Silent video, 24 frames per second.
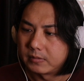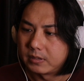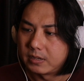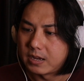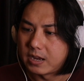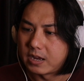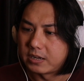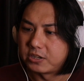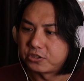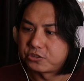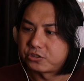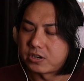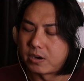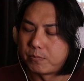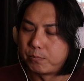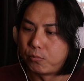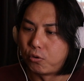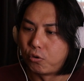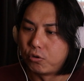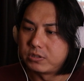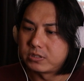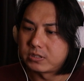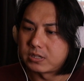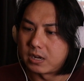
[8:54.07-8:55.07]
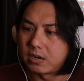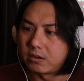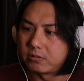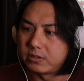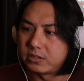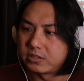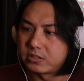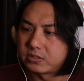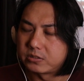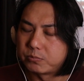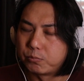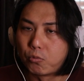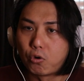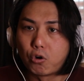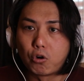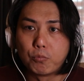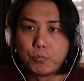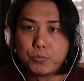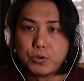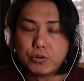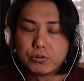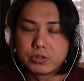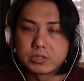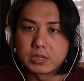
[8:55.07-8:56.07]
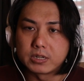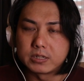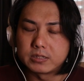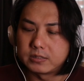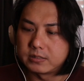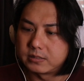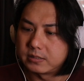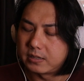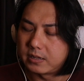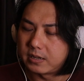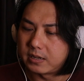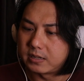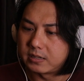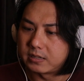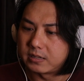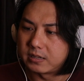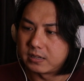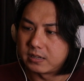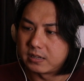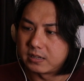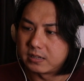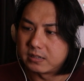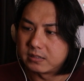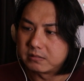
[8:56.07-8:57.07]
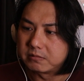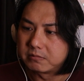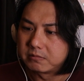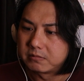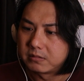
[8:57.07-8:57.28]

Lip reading: Yeah, the trombone sound is more muted and